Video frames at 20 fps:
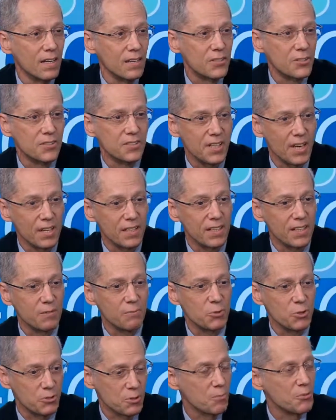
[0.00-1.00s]

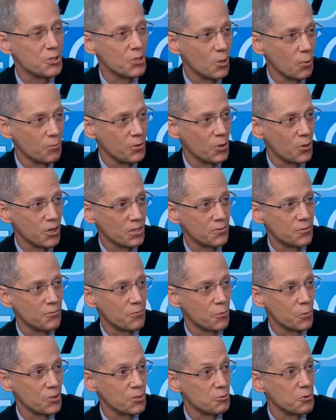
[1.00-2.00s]
selling prescription opioids
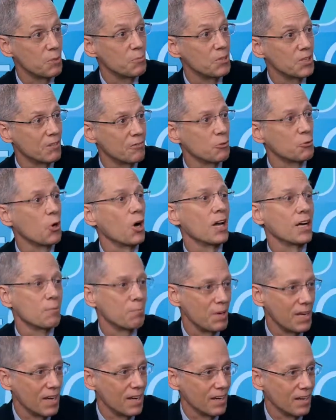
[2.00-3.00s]
for the treatment of
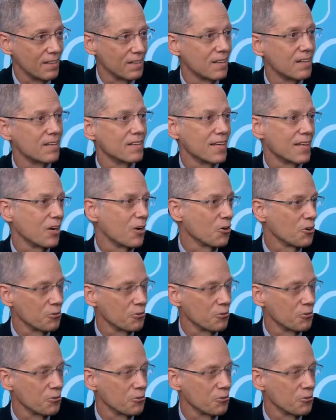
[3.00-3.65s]
chronic pain, like